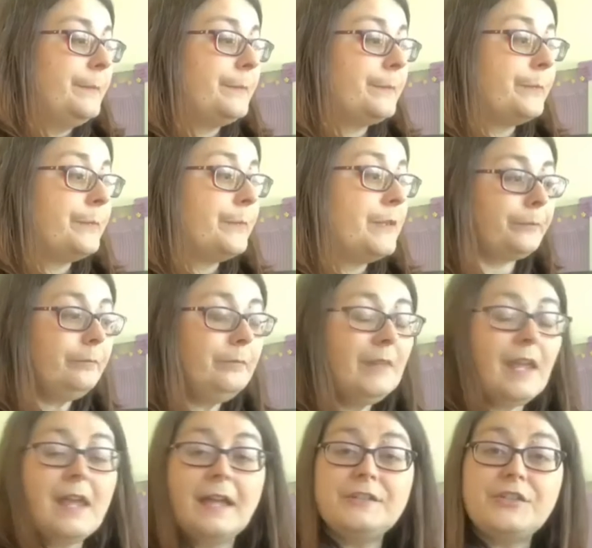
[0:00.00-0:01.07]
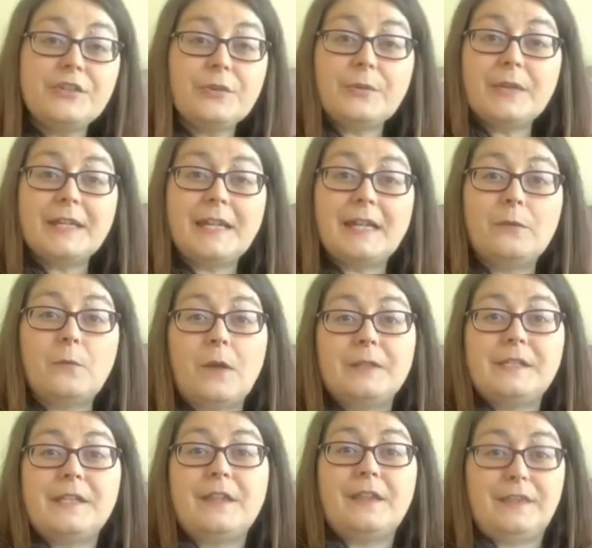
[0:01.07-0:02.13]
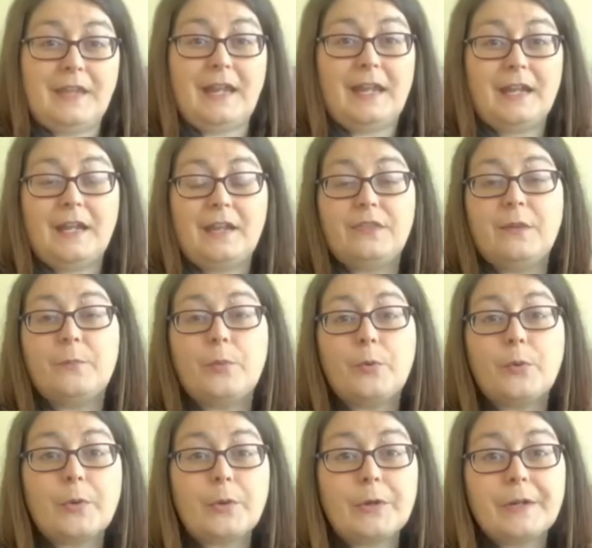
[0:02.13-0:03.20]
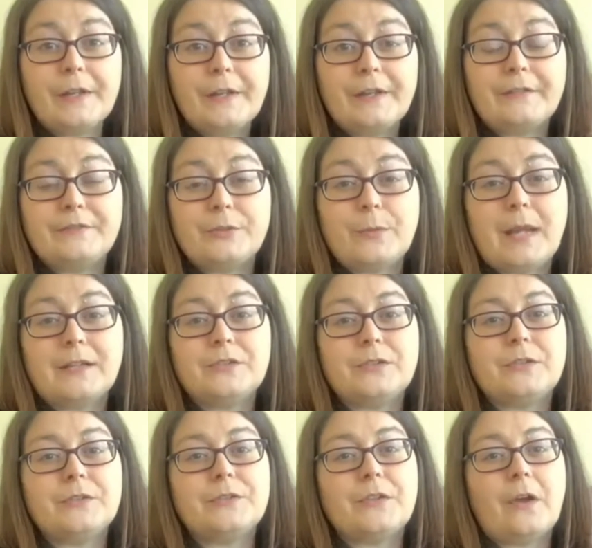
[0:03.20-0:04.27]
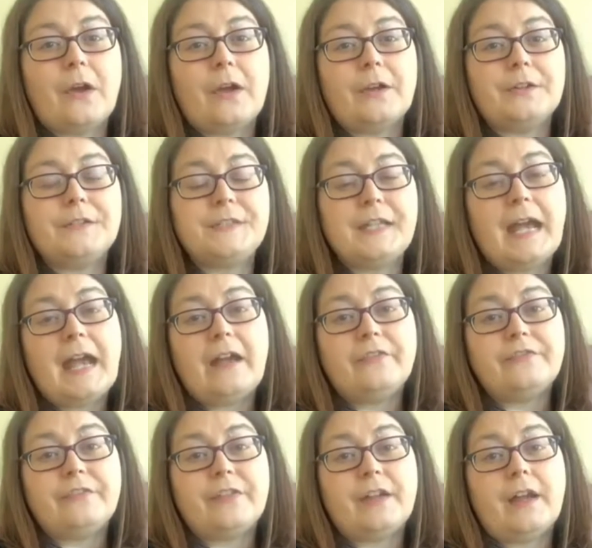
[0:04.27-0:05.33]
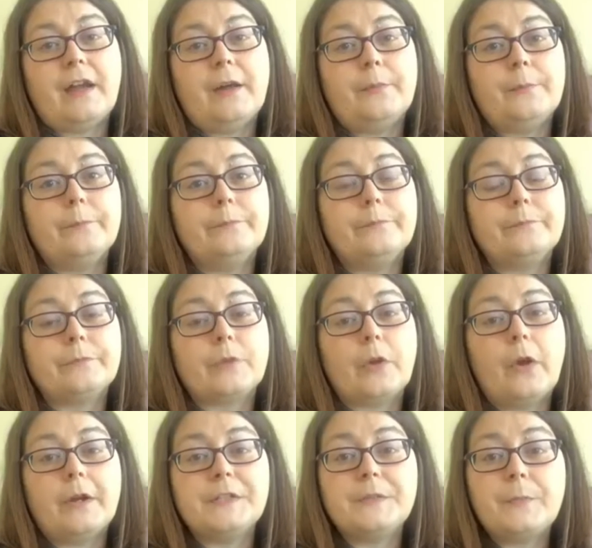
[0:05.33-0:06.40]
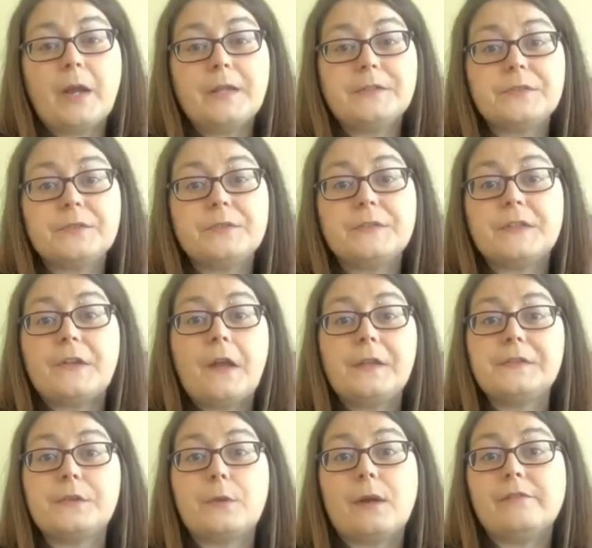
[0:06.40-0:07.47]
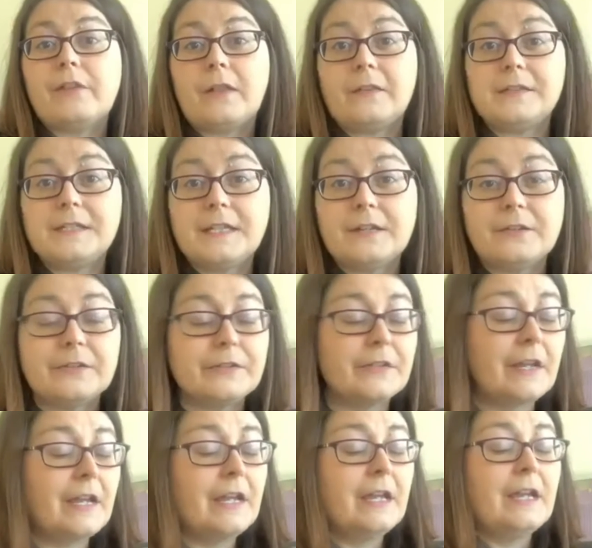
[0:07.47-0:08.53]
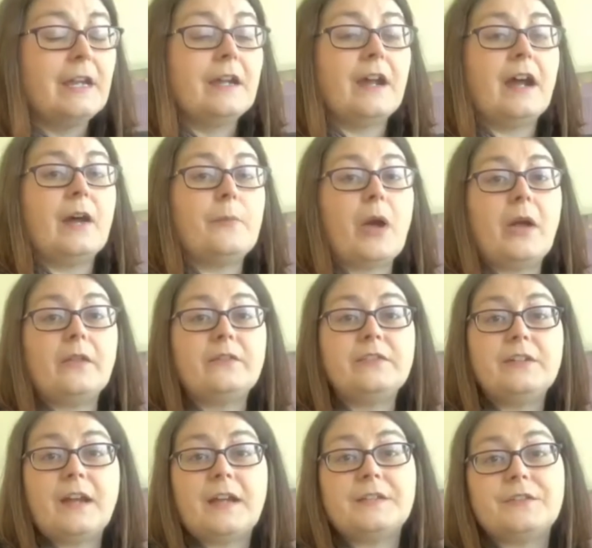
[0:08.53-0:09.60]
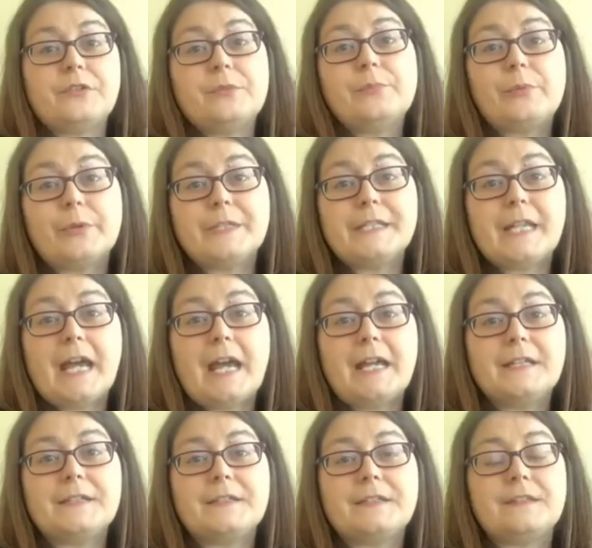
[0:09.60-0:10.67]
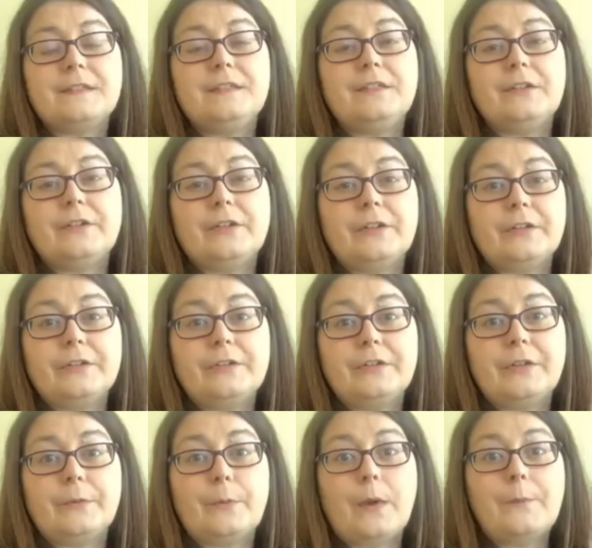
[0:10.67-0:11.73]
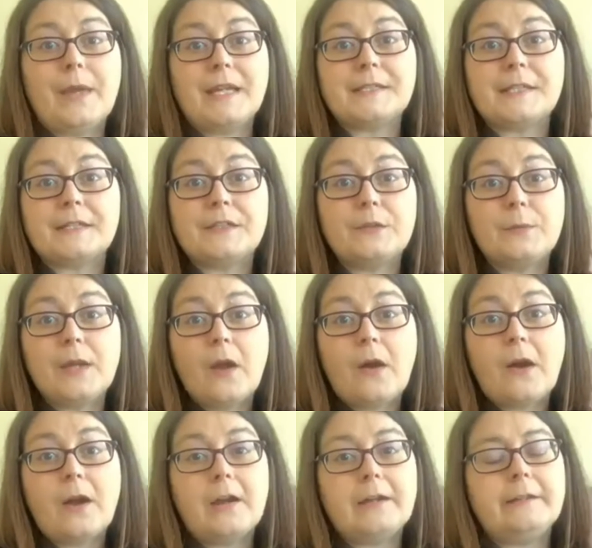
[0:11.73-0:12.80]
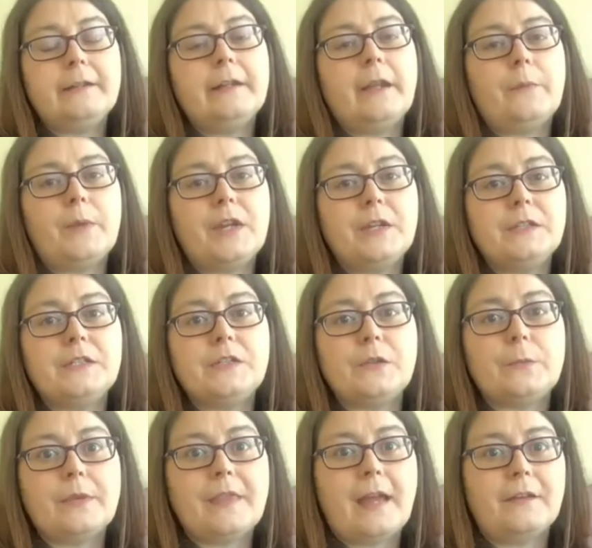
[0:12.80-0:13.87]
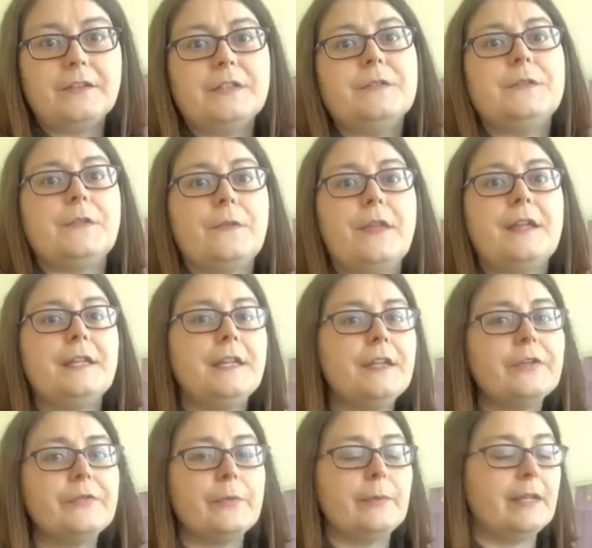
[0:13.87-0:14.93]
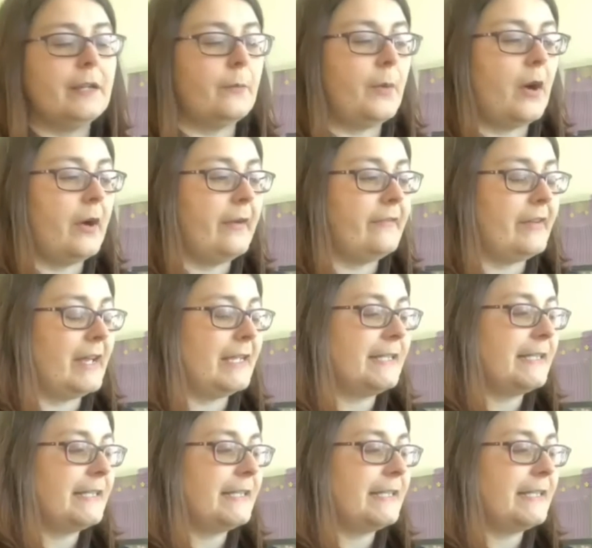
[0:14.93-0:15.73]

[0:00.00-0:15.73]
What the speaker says: So I do again want to thank the board of directors, our staff, our sponsors, and also our volunteers. All of you guys are important to us. You're what makes us who we are, and we couldn't do it without you. So thank you for being a part of us.